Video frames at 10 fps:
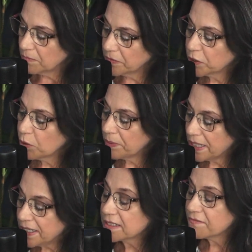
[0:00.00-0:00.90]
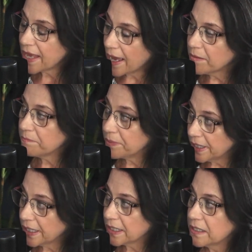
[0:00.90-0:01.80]
little piece of that
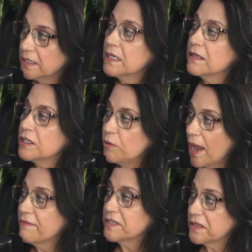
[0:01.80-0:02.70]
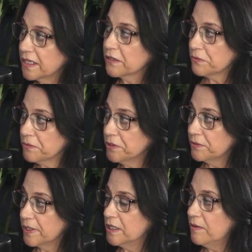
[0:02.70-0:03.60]
bid, you have to think
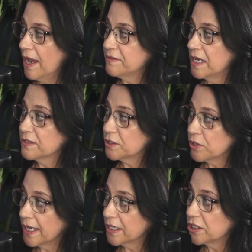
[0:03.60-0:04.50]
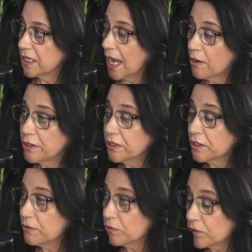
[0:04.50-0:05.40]
through and you have to have a strategy. How are you
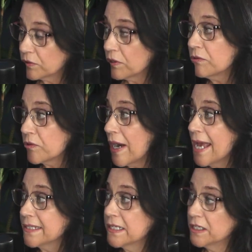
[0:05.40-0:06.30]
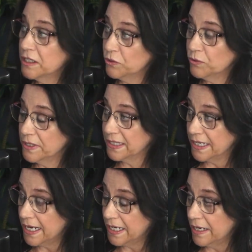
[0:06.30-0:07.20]
going to go grow grass in an indoor
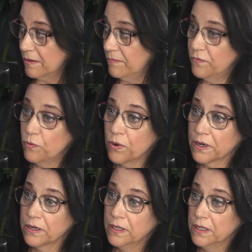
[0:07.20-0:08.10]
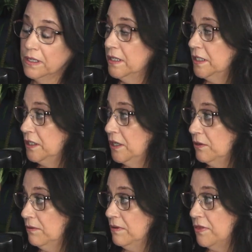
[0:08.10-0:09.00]
stadium for,
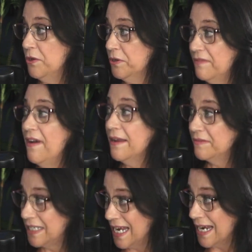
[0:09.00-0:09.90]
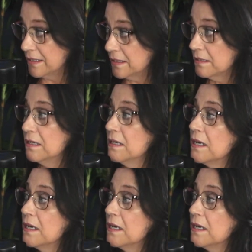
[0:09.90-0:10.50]
35 days